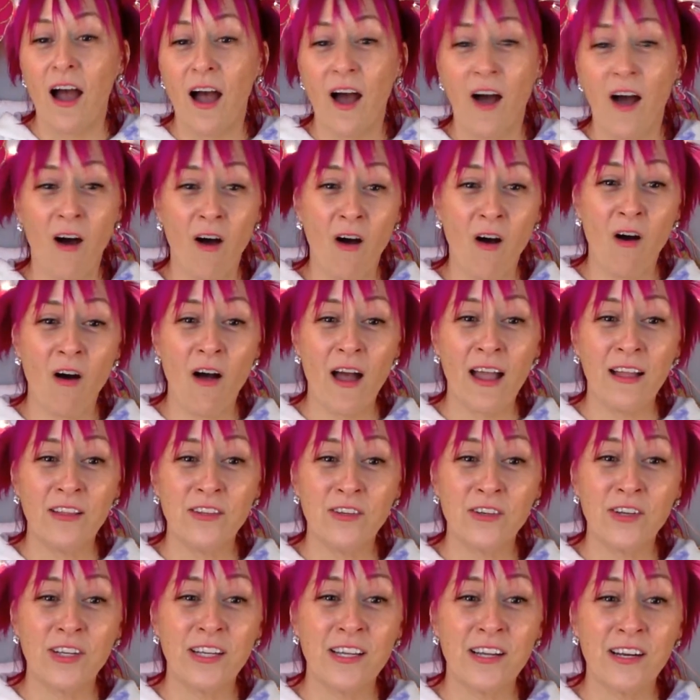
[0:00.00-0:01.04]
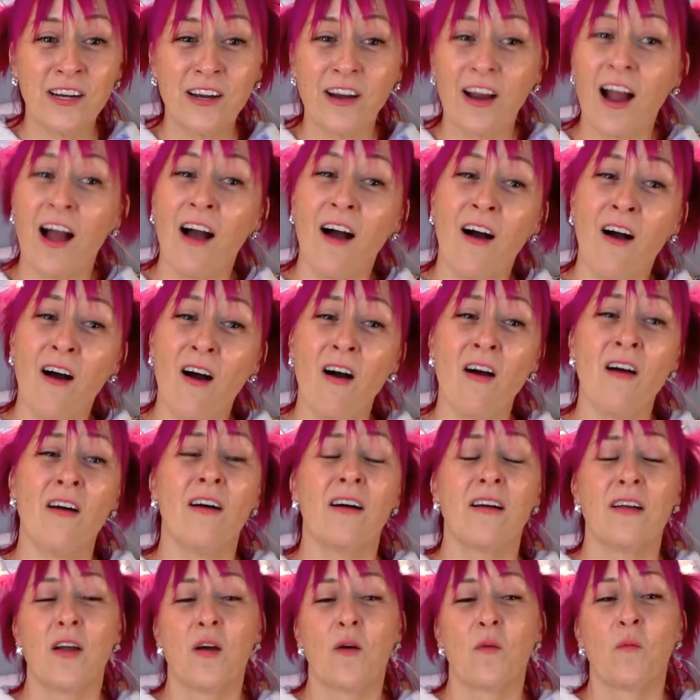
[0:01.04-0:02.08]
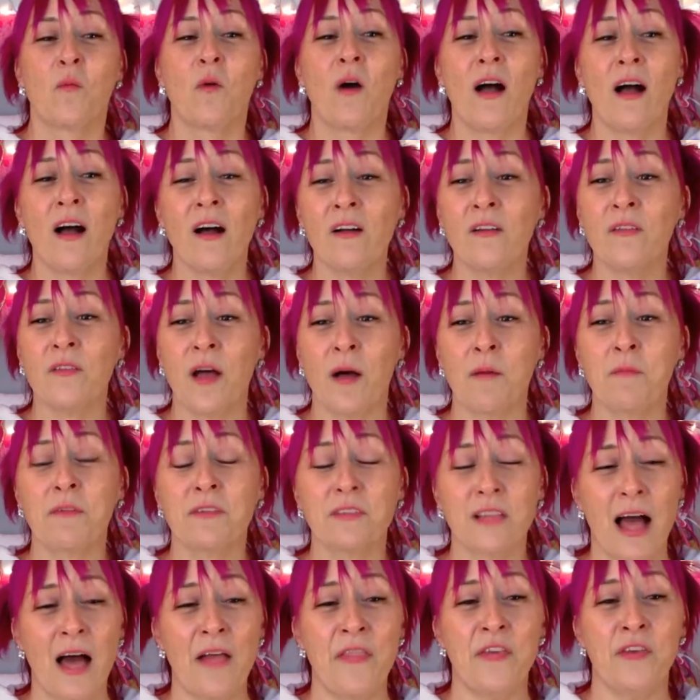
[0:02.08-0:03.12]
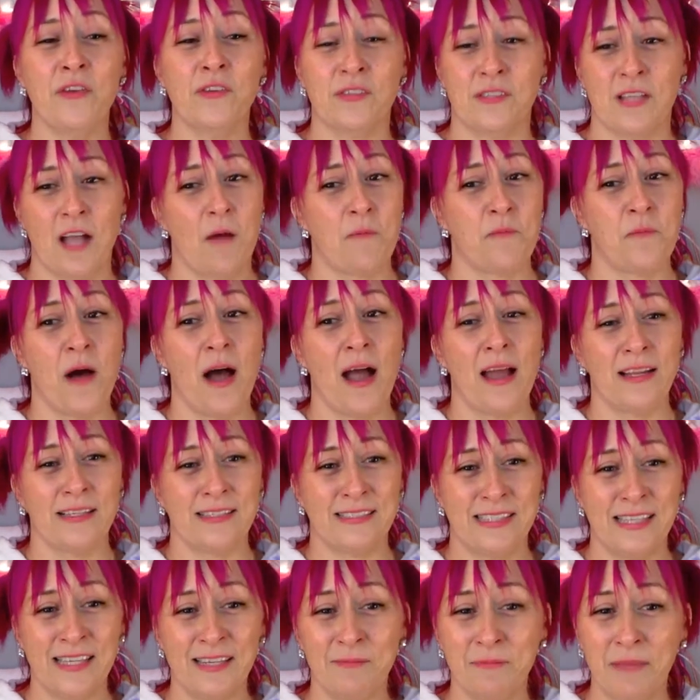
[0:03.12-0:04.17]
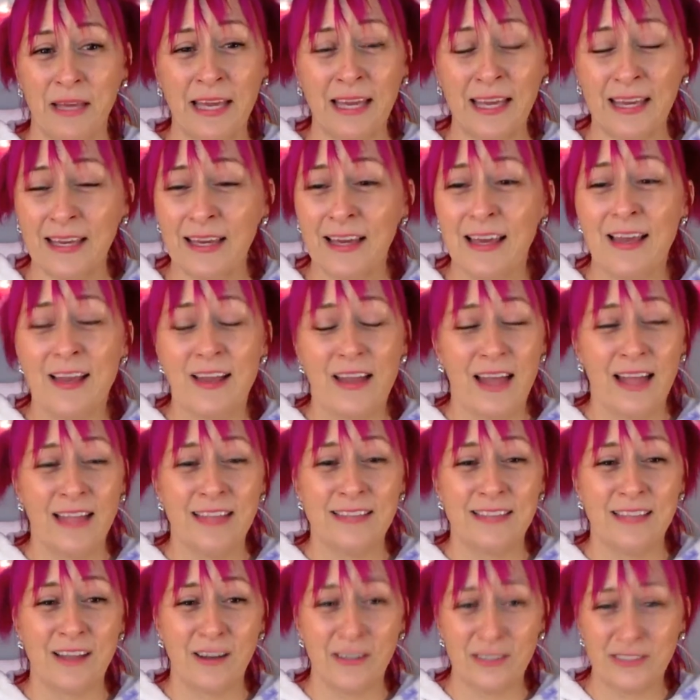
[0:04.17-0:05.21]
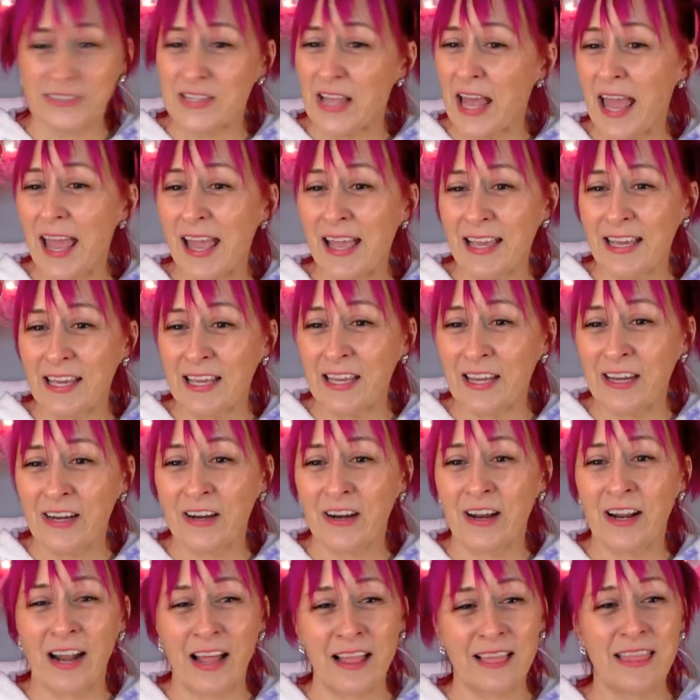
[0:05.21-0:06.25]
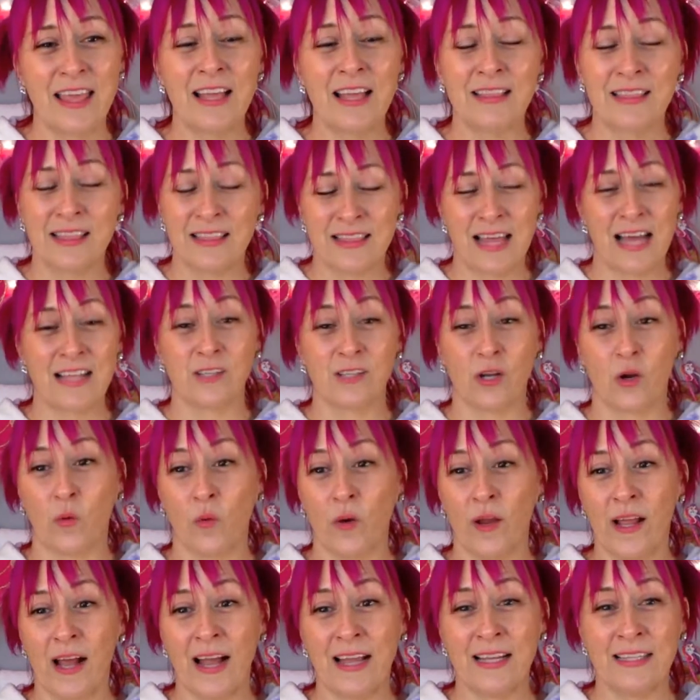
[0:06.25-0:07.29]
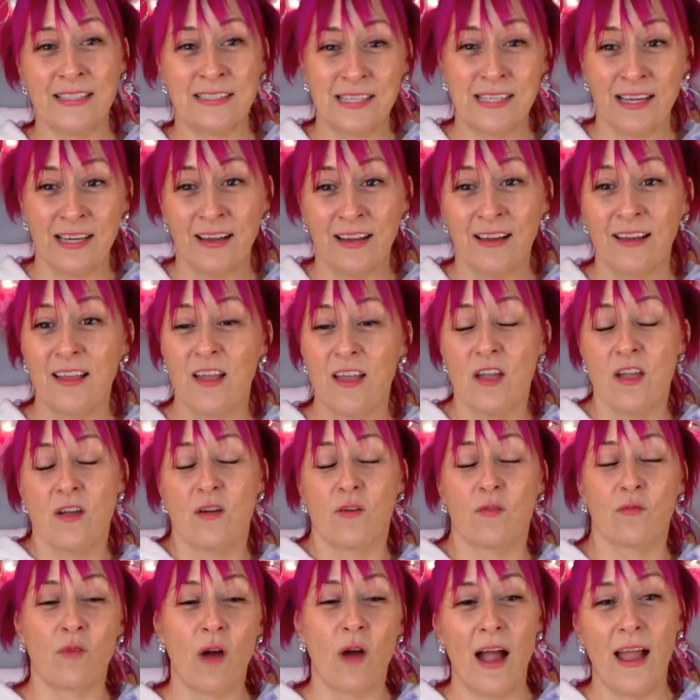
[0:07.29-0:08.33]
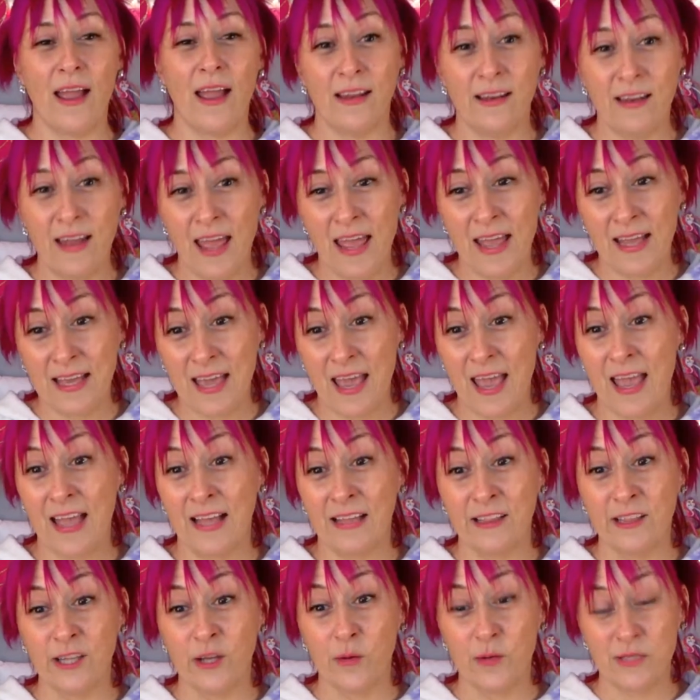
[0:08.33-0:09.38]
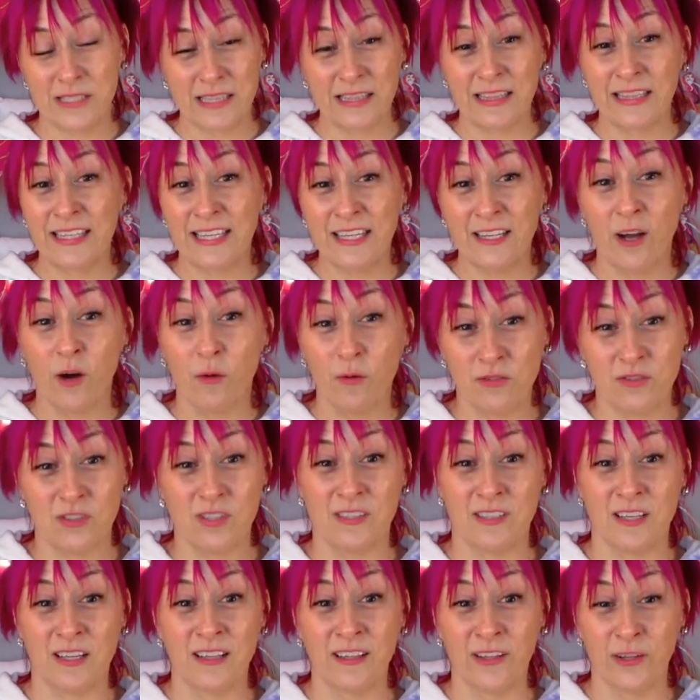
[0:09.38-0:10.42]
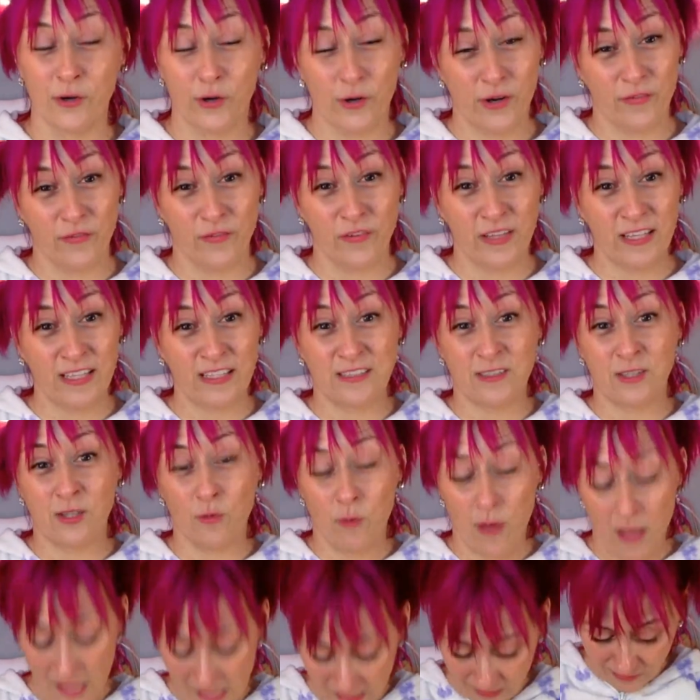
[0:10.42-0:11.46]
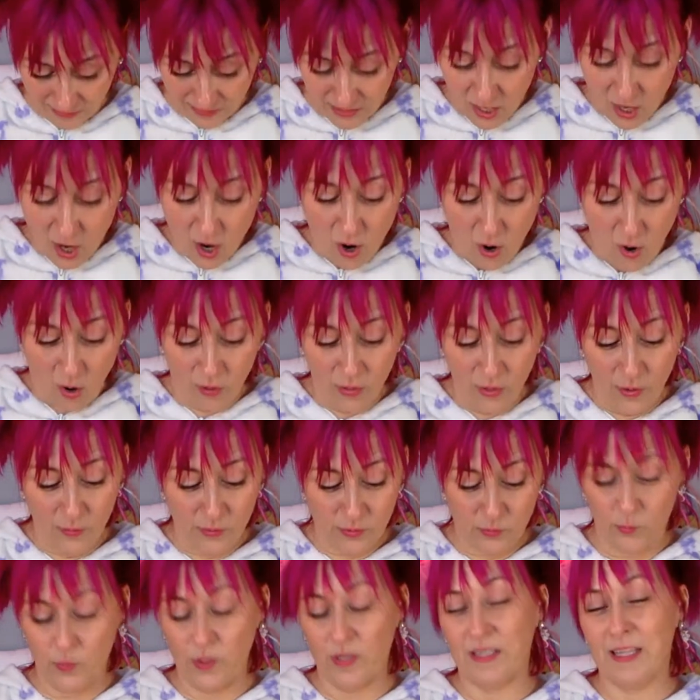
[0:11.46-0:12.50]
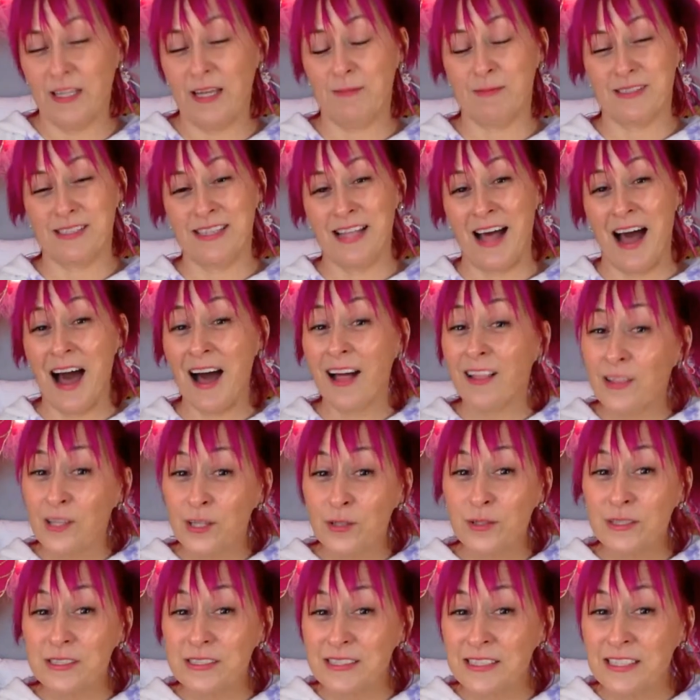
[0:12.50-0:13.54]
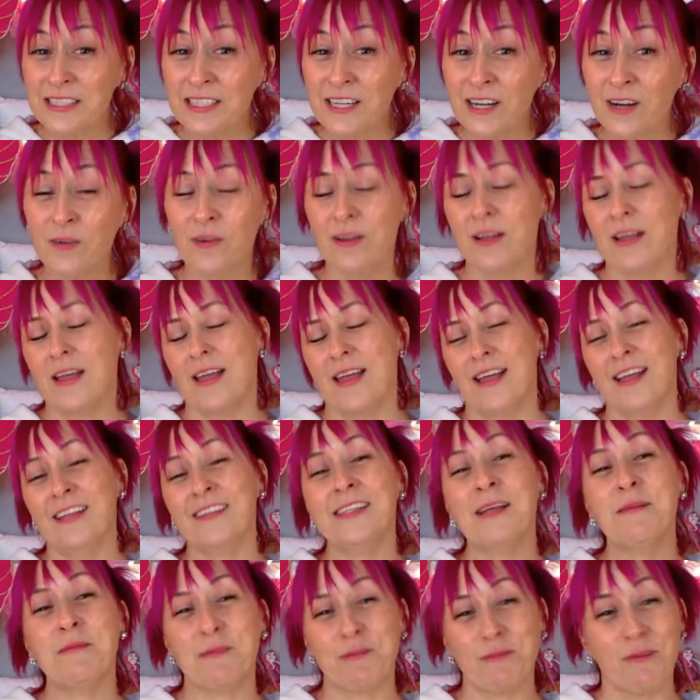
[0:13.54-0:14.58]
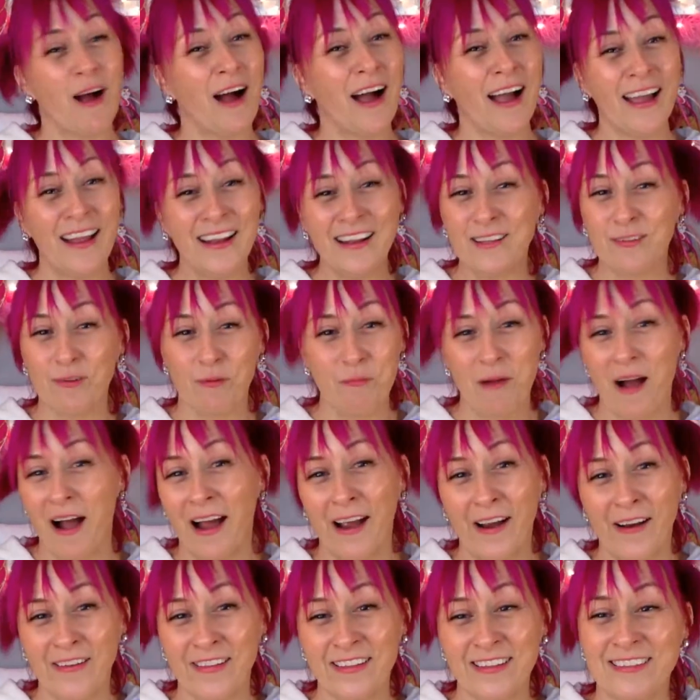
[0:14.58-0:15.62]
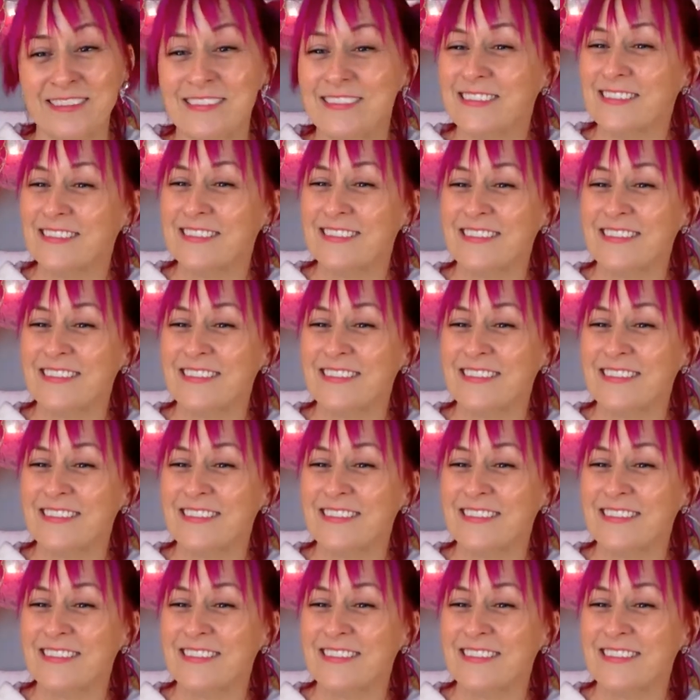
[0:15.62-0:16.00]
Oh, and you're here? Oh, well, I'm glad that you stopped by to see me and are staying here. And I think that that's a great idea. Ryan, a.k.a. Louis Lito, which is alliteratively 2 L's, although his real name's not Louis Lito. His name's Ryan. He's from Ireland.